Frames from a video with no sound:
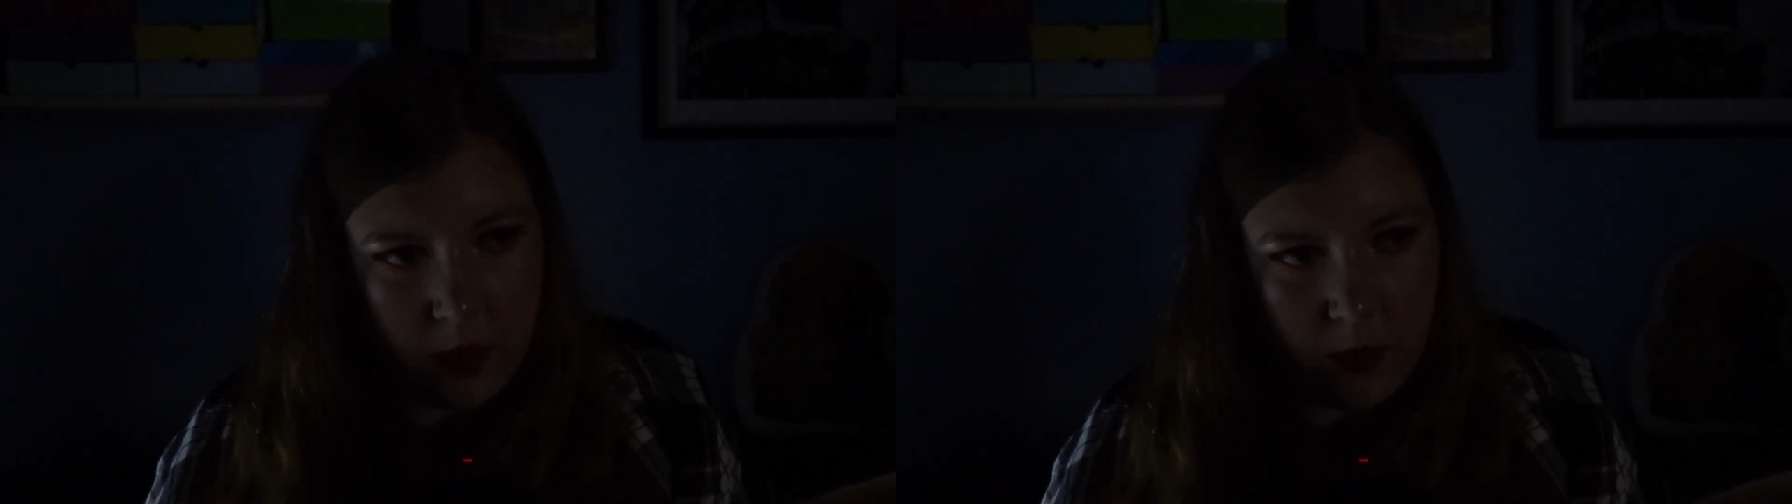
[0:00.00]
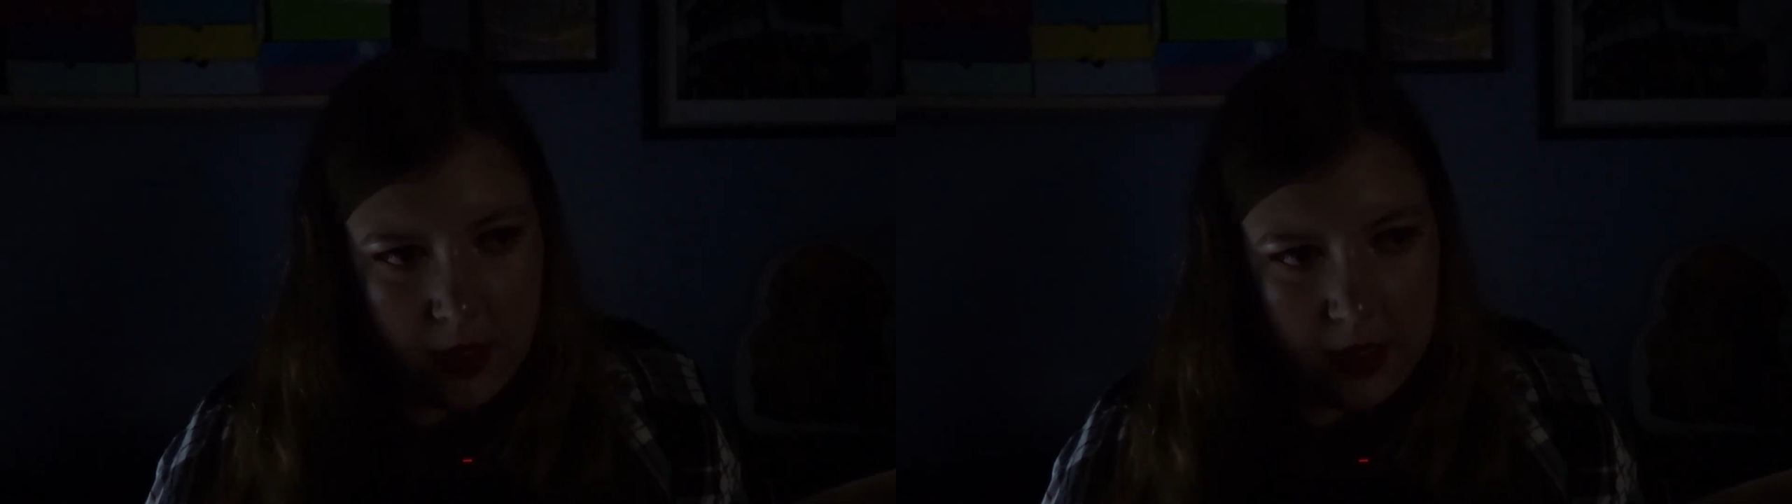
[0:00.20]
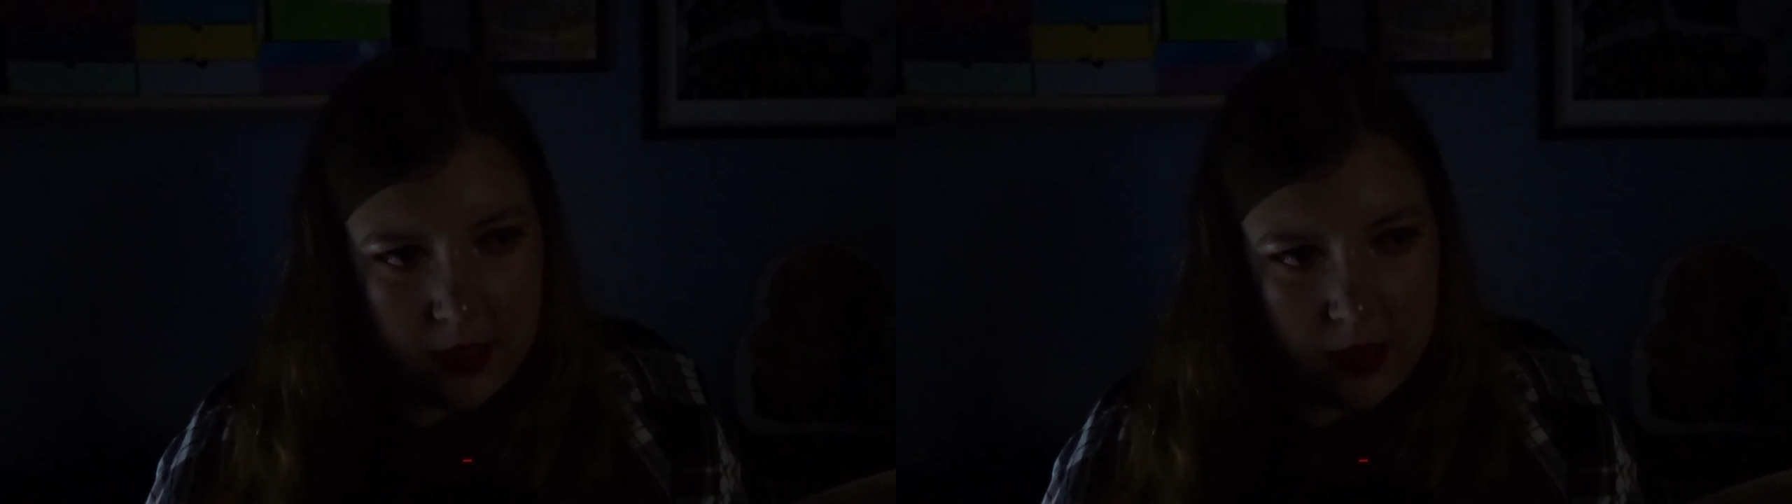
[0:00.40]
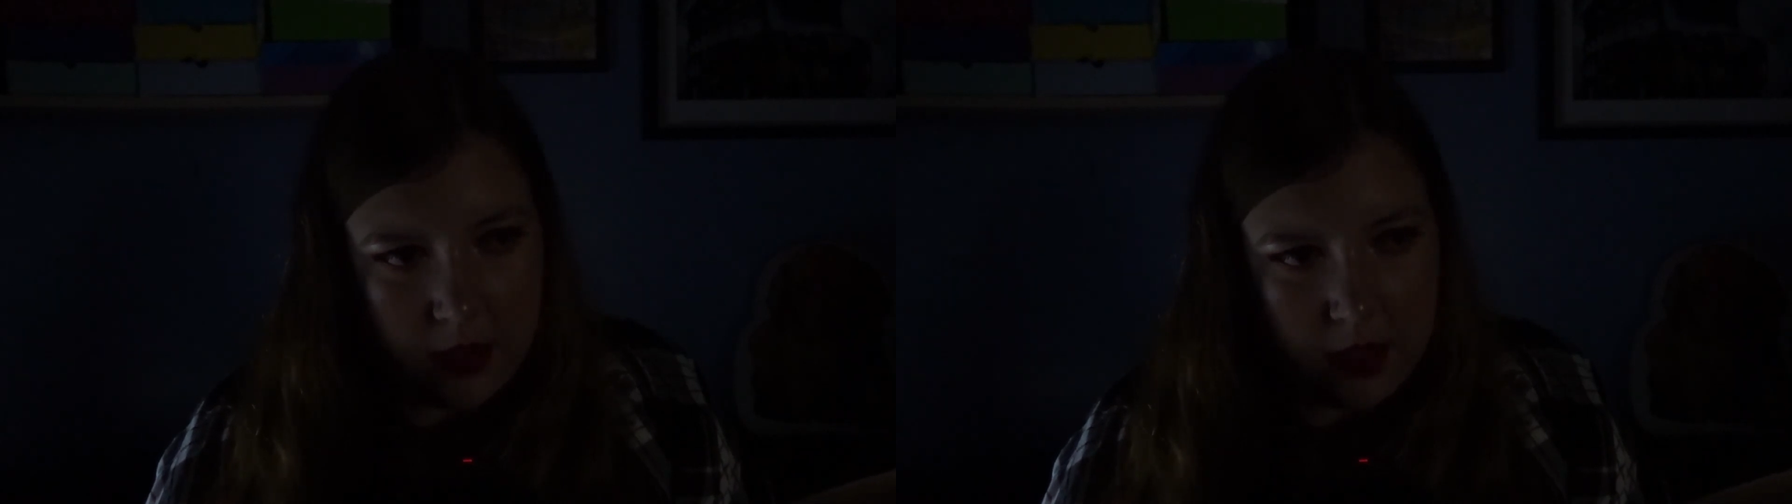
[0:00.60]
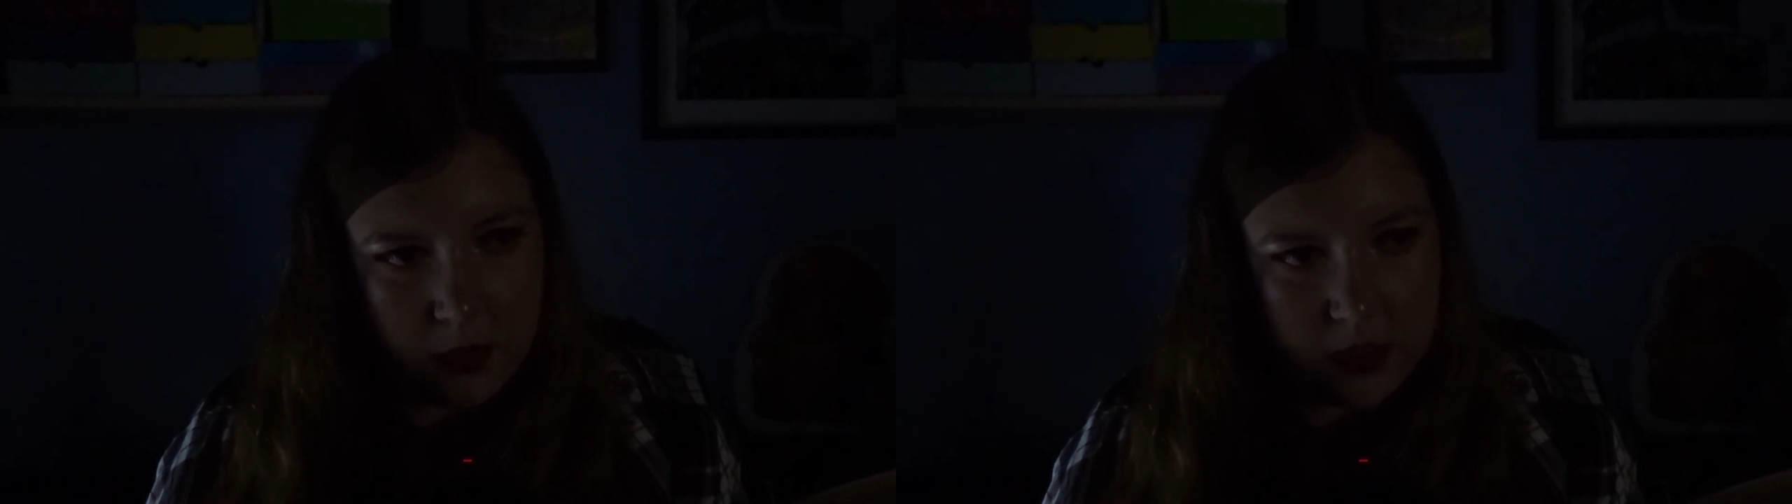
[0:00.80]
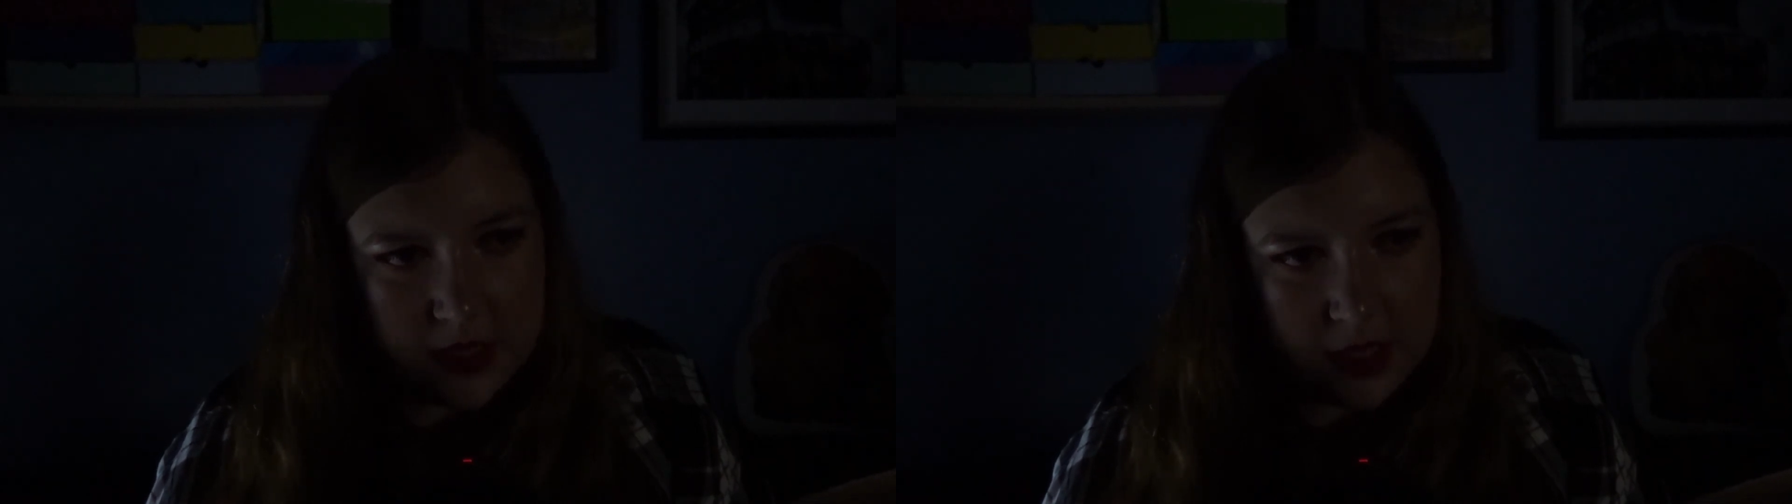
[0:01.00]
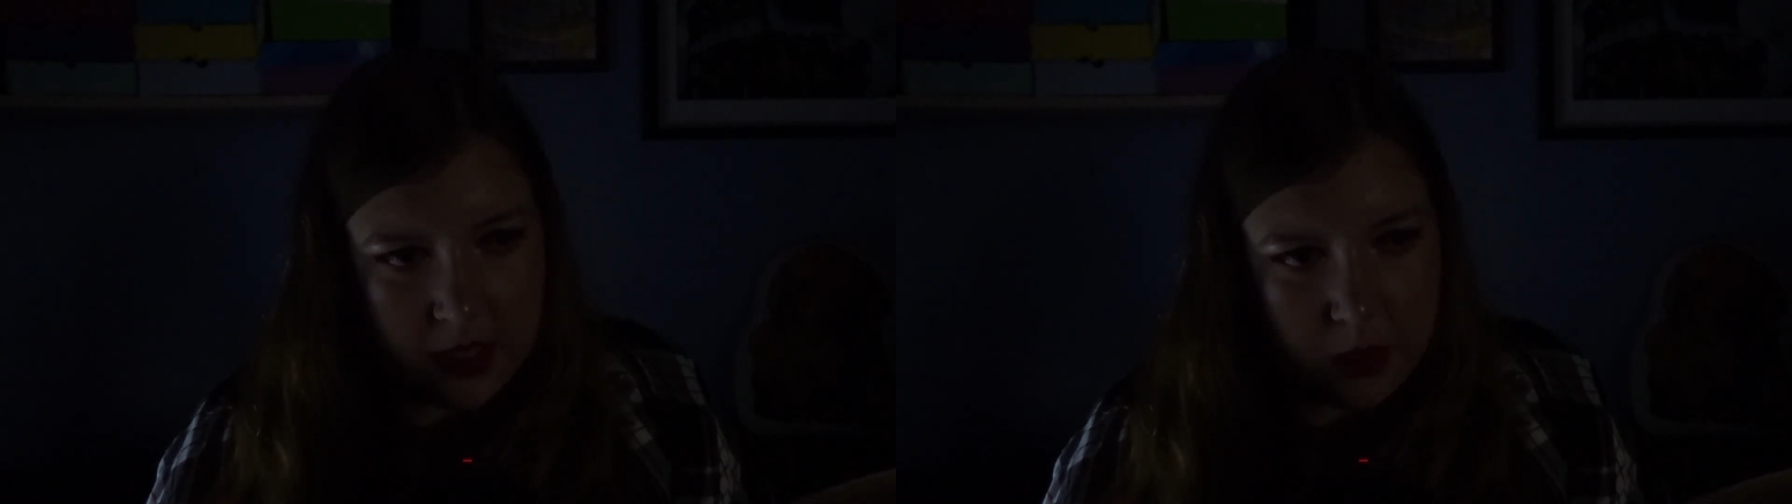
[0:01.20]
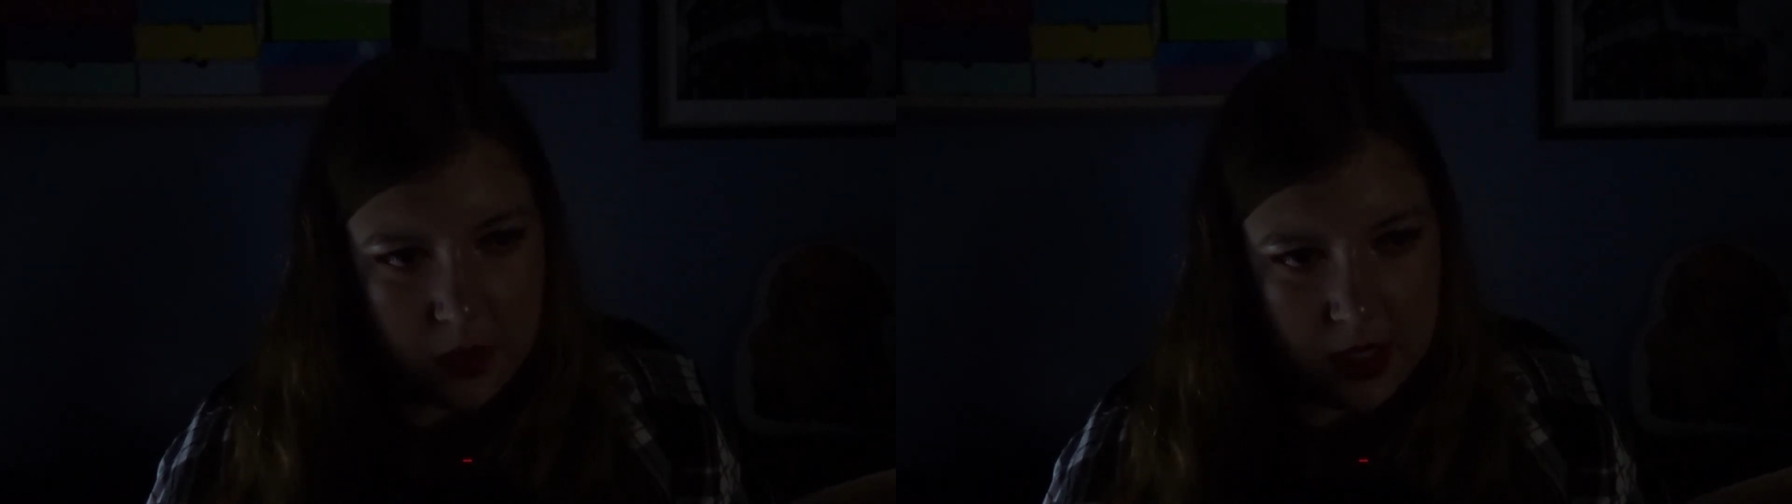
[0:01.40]
"Well, I will say
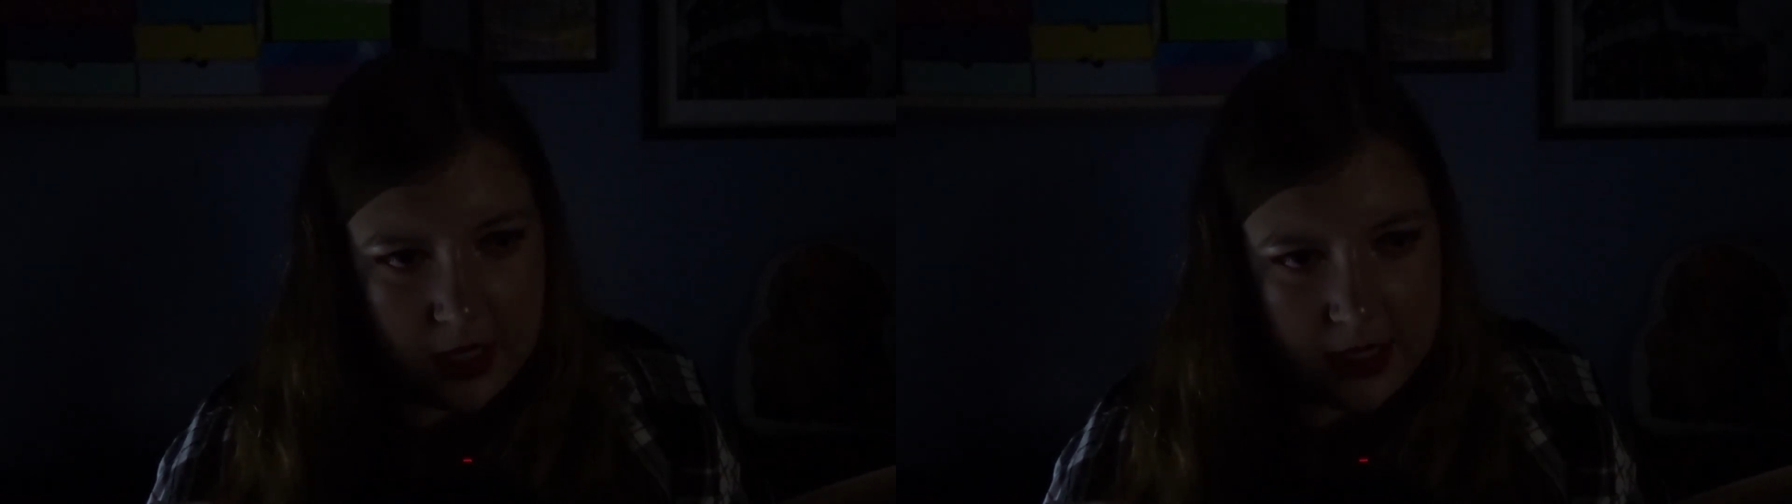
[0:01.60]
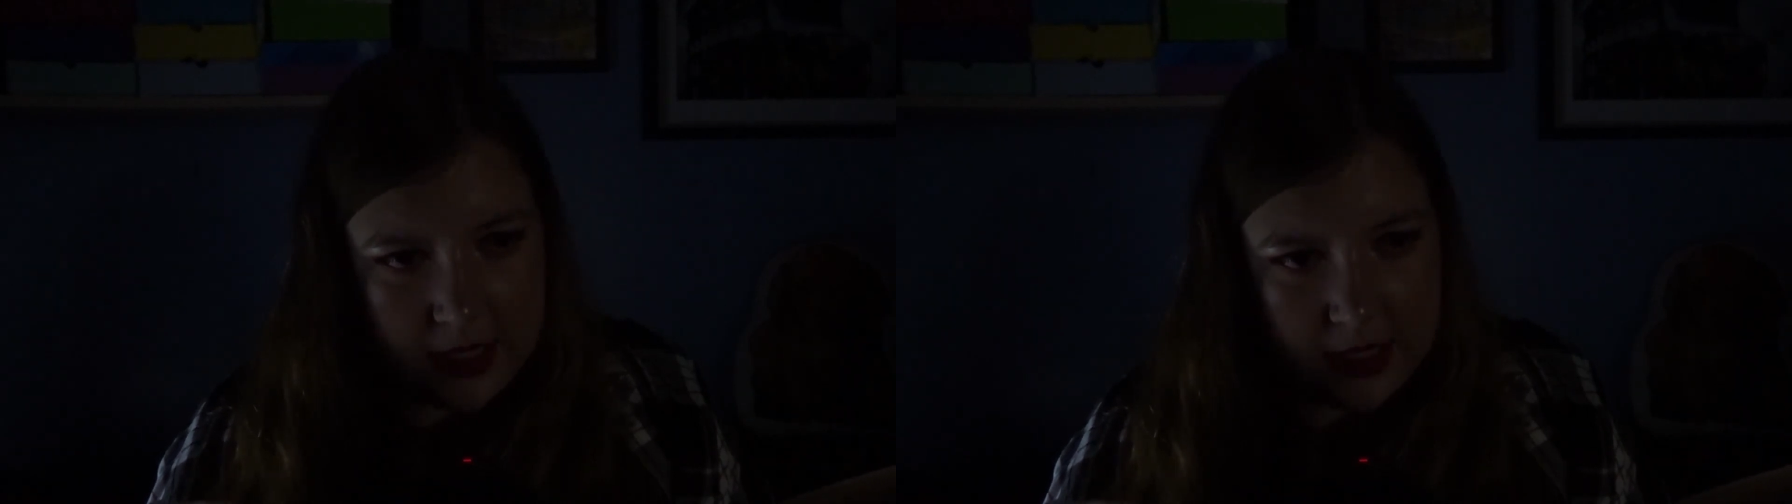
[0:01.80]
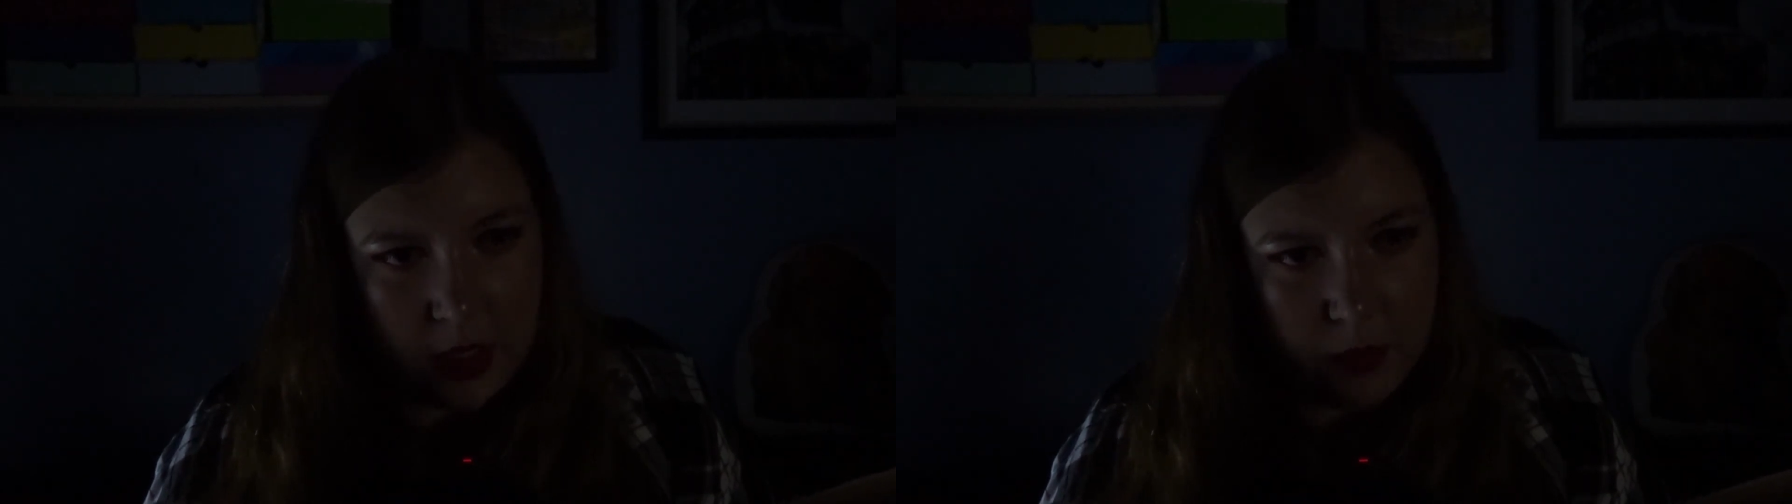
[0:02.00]
you were lucky,